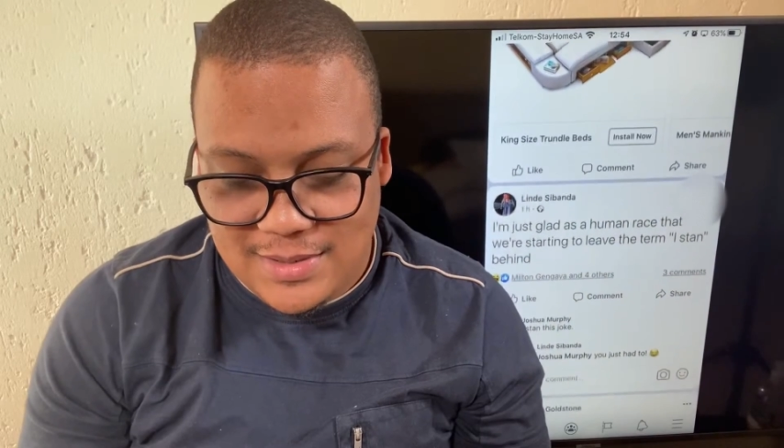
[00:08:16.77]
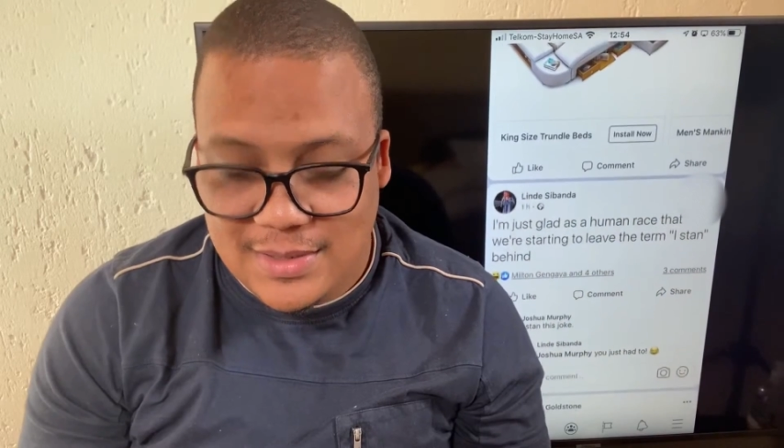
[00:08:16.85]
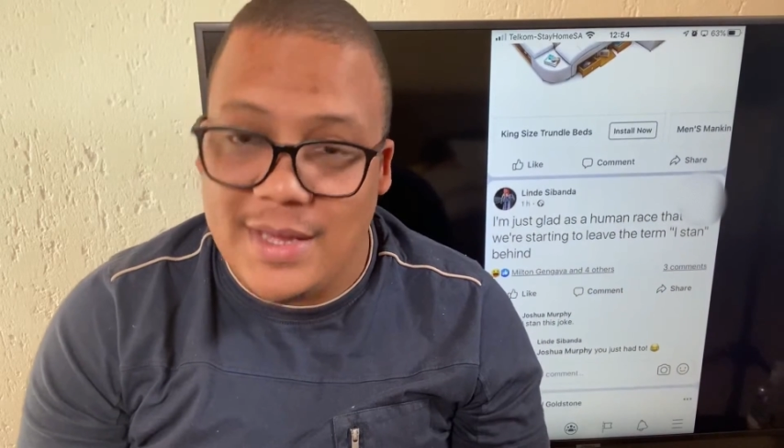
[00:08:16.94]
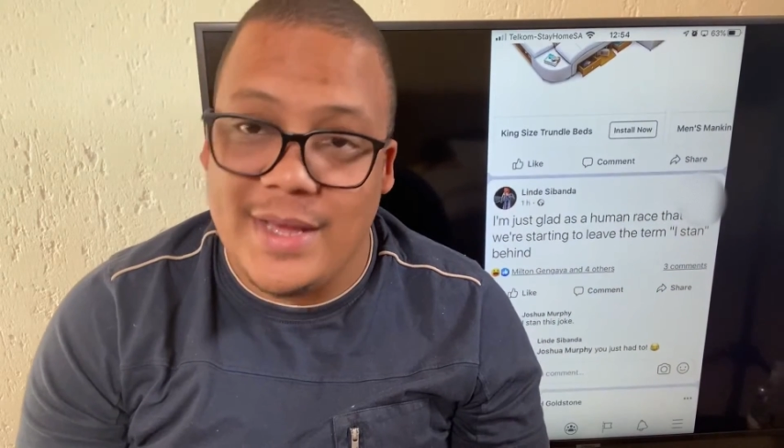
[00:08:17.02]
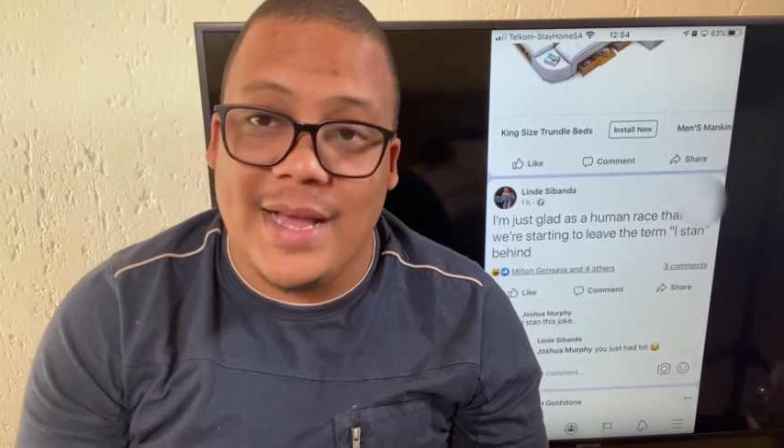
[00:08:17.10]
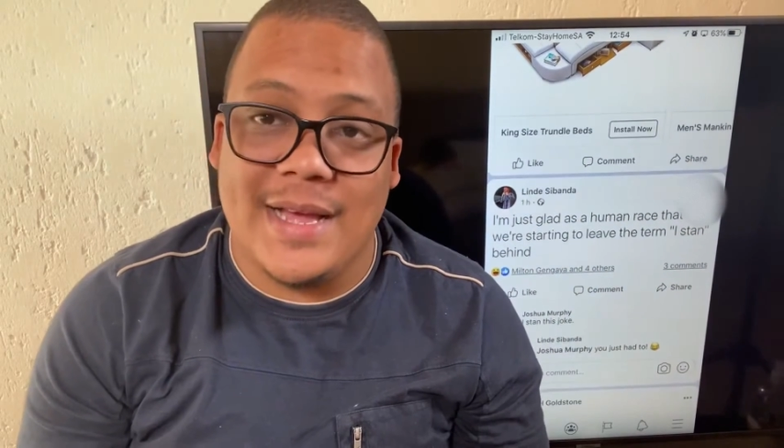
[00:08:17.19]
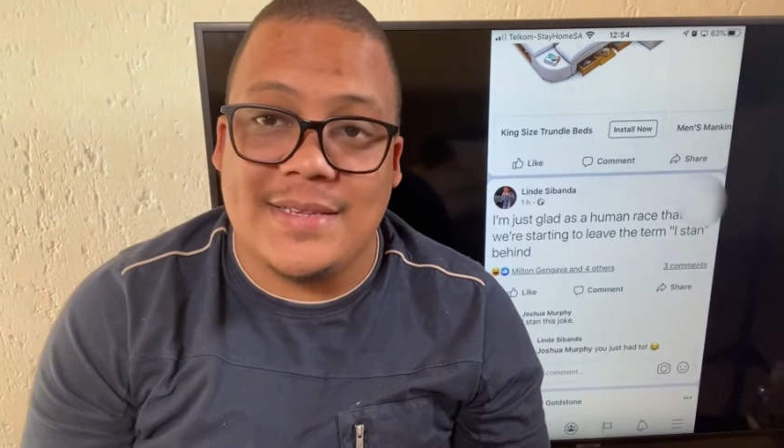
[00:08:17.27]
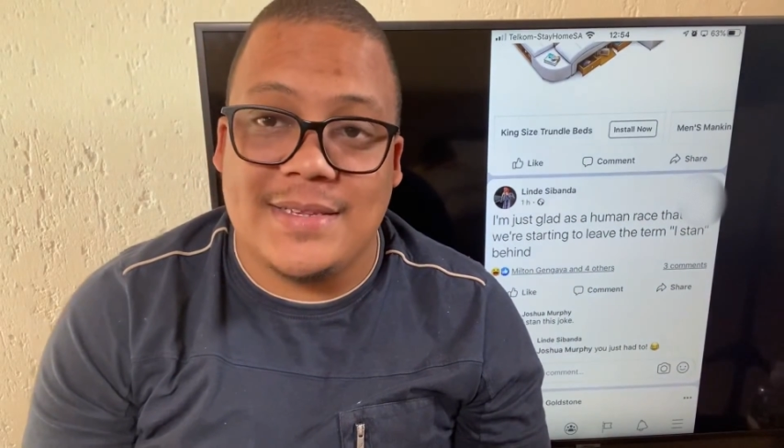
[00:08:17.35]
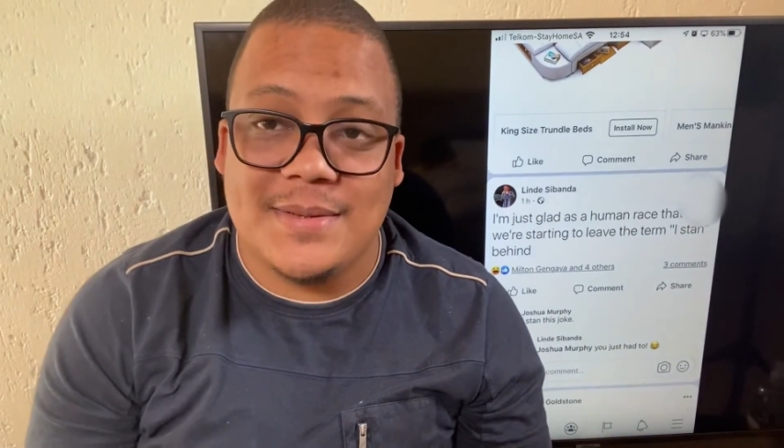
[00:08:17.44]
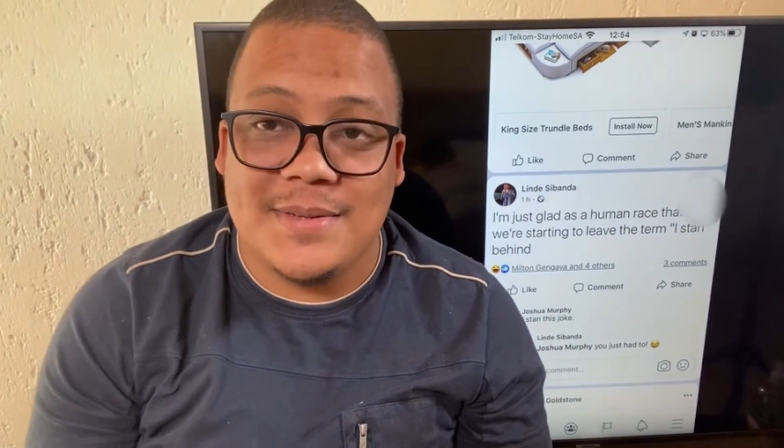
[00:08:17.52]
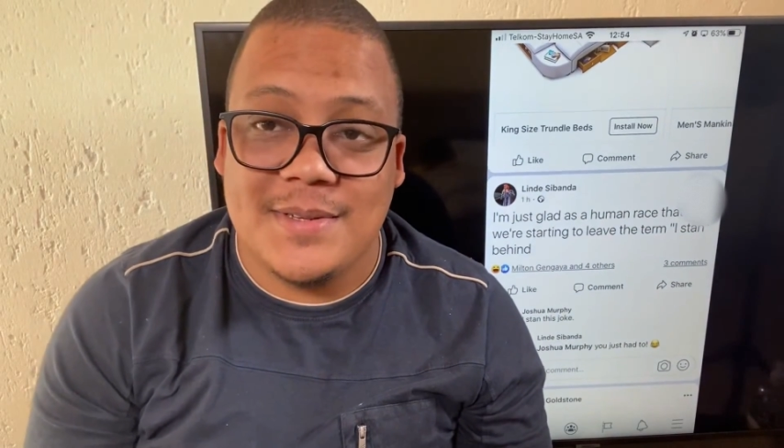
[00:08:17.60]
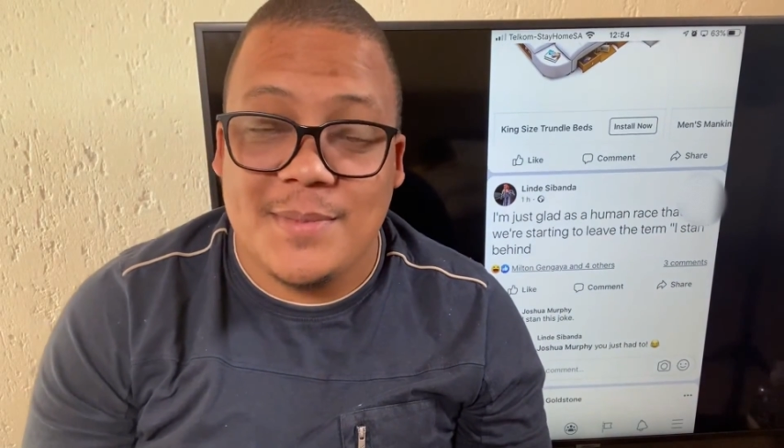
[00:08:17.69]
Hey
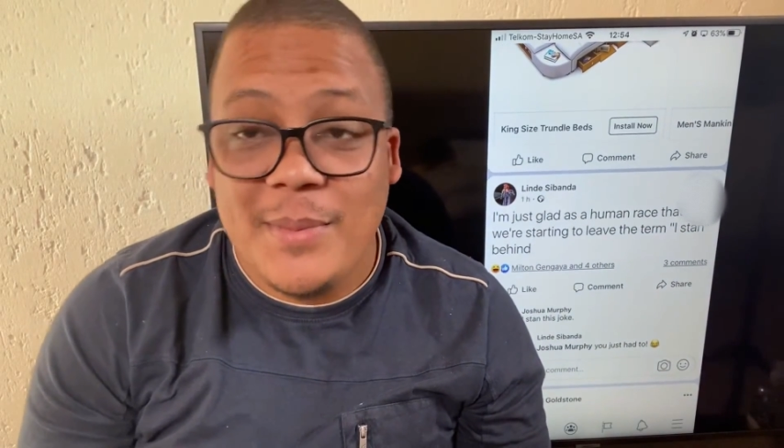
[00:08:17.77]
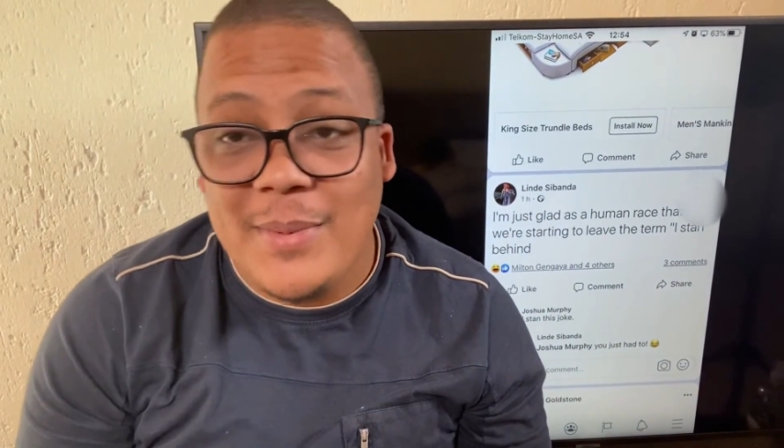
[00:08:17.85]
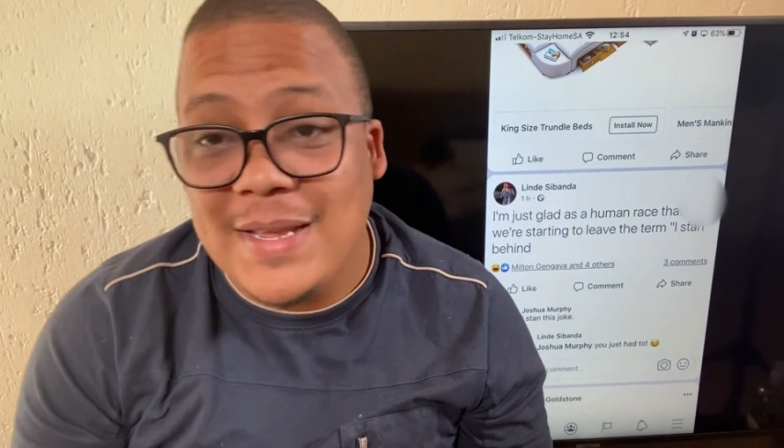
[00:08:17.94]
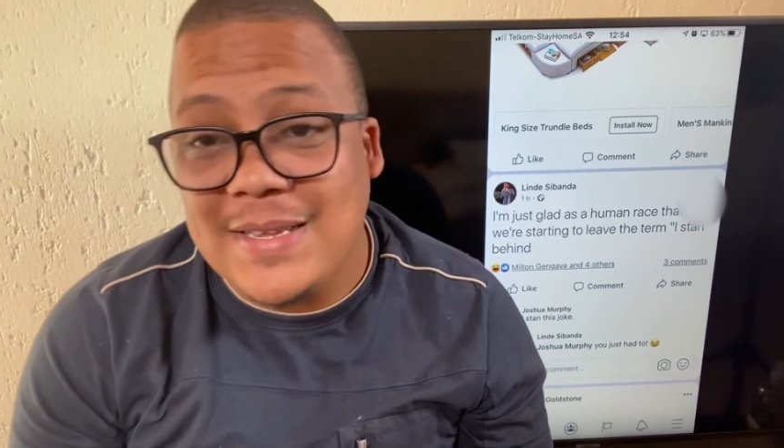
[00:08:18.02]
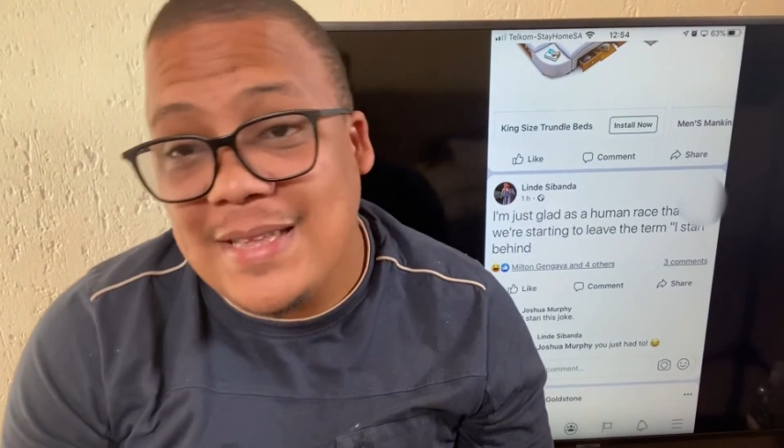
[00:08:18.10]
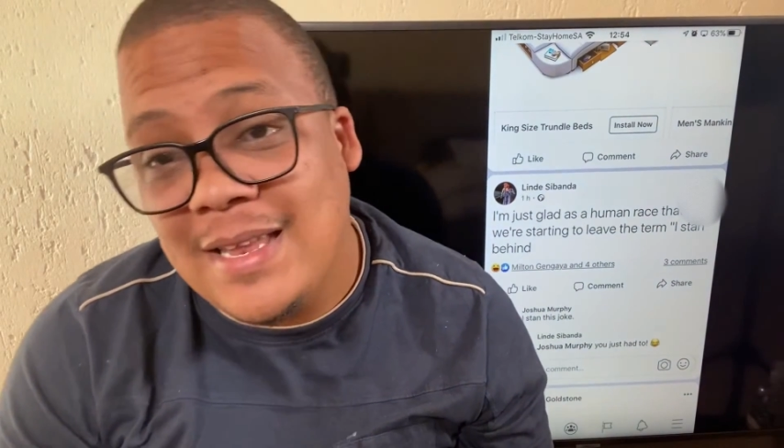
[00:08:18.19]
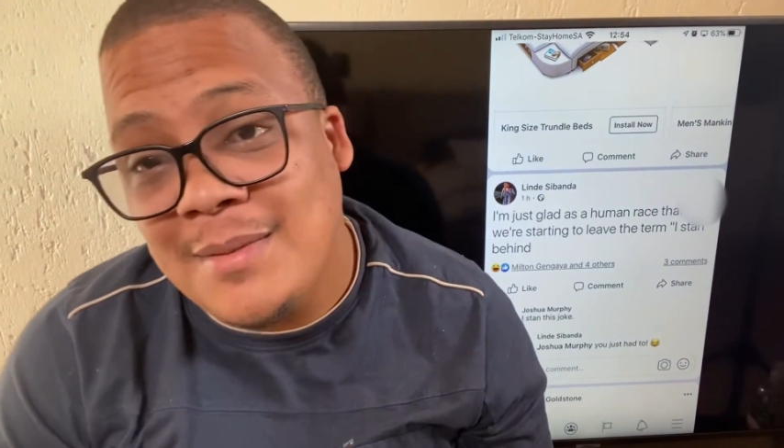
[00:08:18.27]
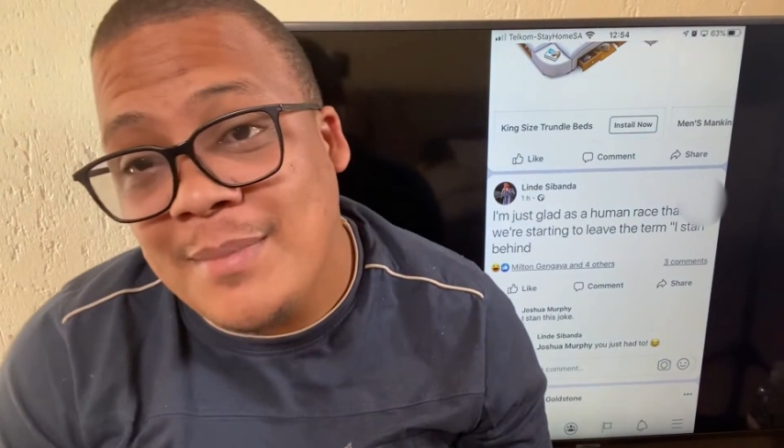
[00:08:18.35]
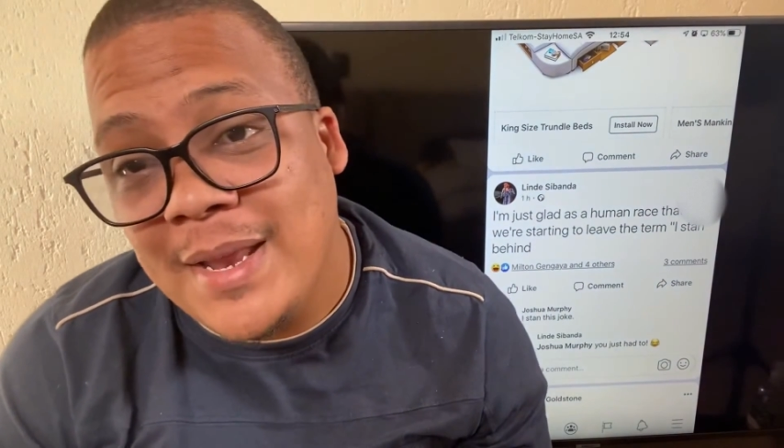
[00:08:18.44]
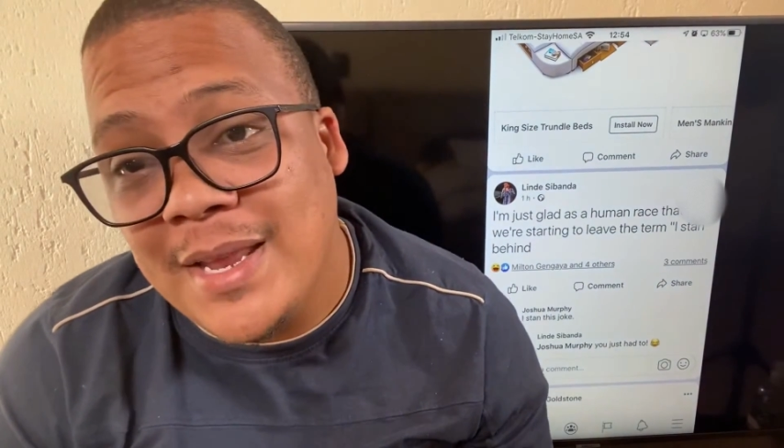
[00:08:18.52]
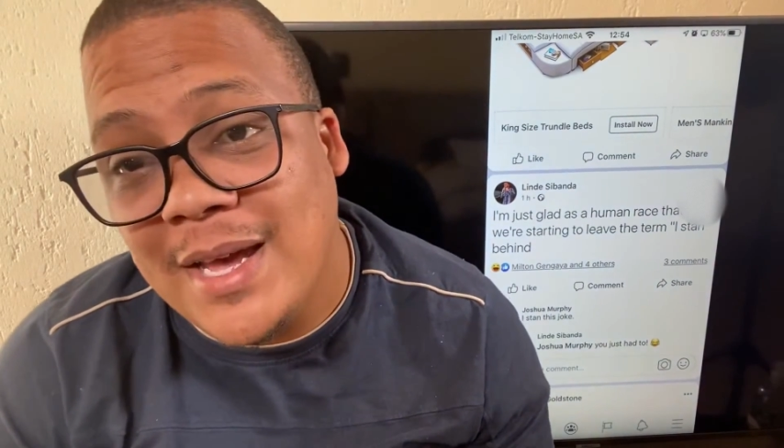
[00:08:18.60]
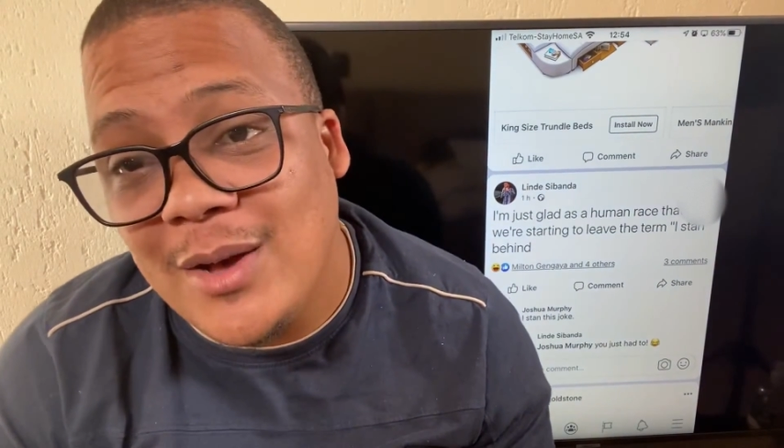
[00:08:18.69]
guys, people are stealing
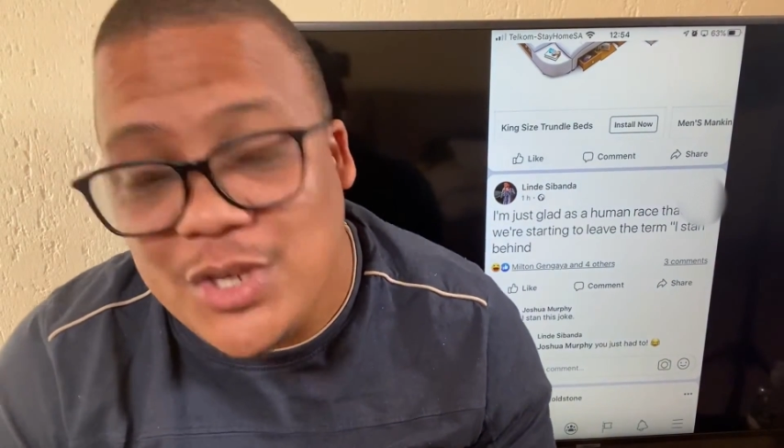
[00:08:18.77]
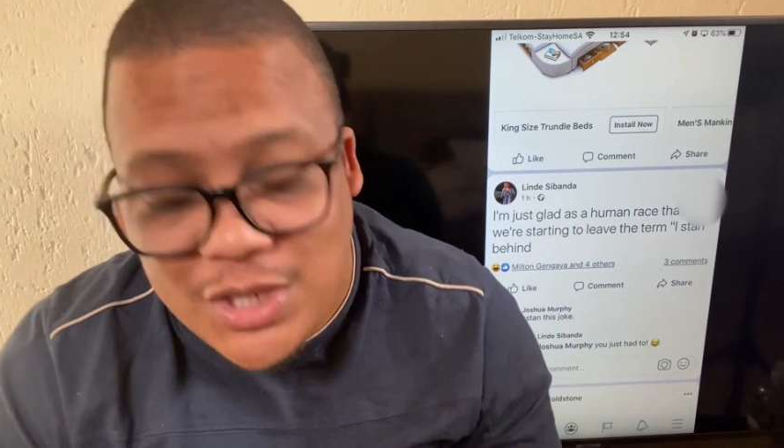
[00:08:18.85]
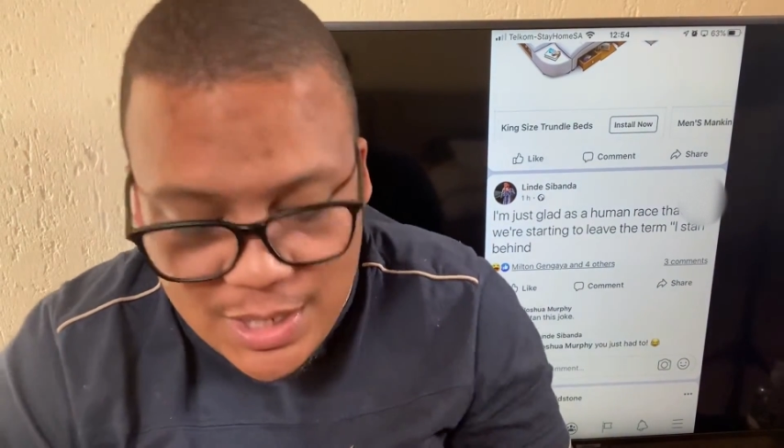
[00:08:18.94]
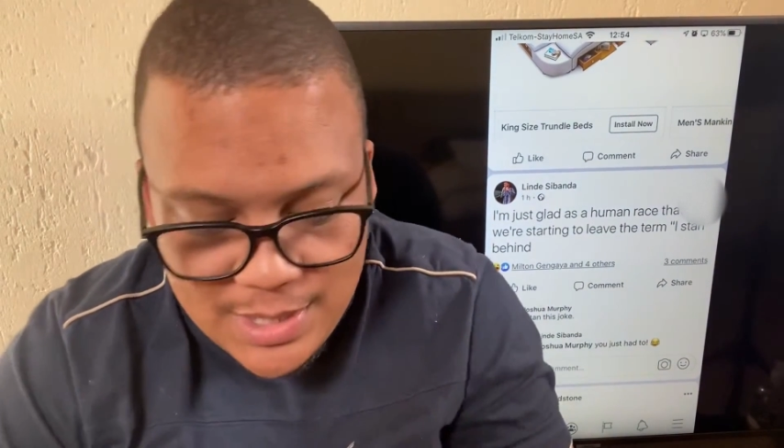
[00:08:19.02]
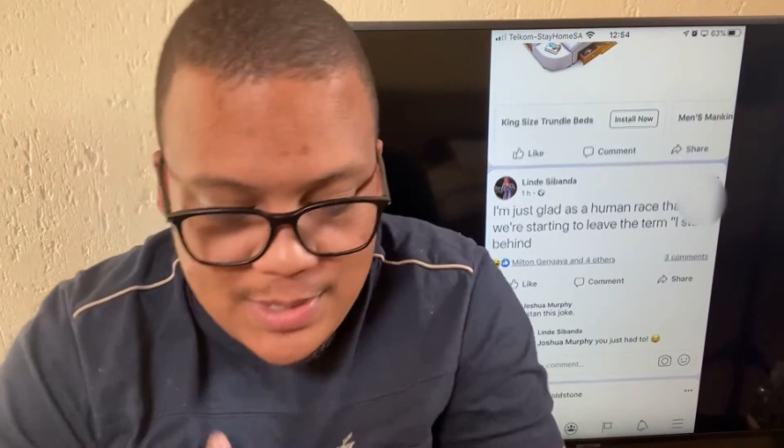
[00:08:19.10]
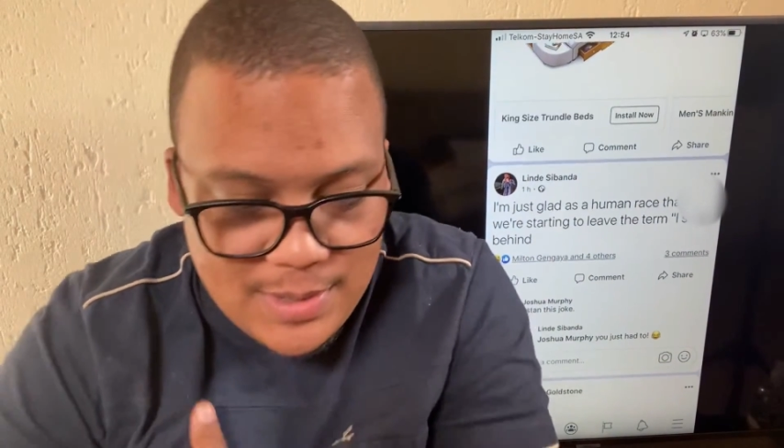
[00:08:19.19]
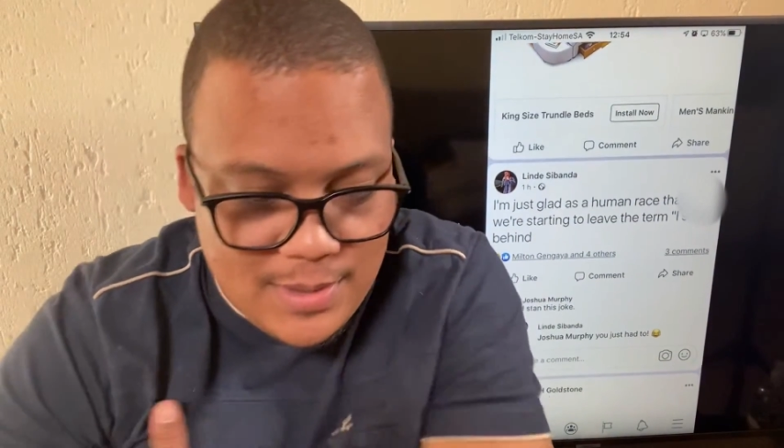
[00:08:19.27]
money out here.